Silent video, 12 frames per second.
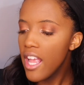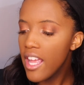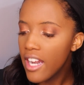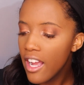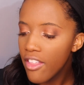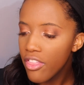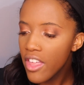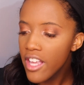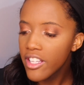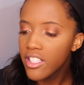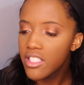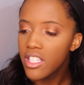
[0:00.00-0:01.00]
and I
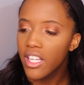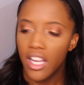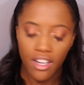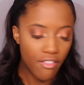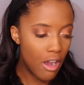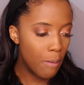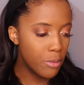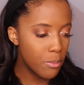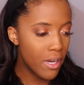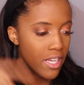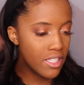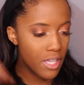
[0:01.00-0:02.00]
think to kind of
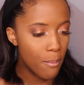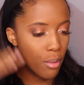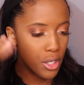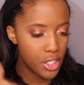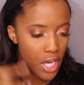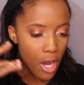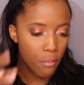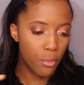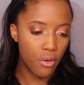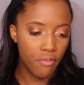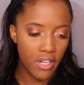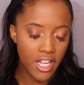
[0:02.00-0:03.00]
optimize and push out
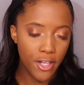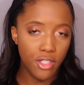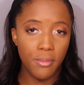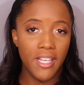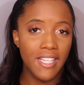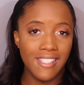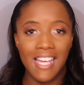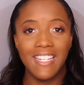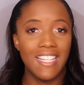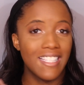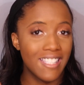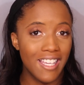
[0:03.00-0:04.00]
more videos because
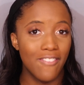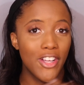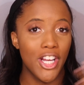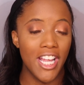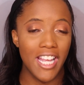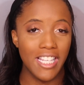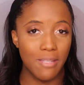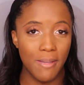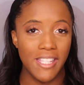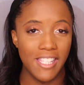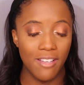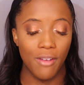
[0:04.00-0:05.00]
that does get very
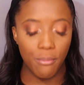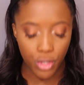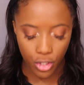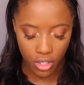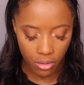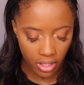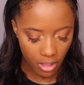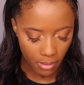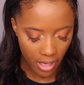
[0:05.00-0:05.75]
expensive, I'm sure you can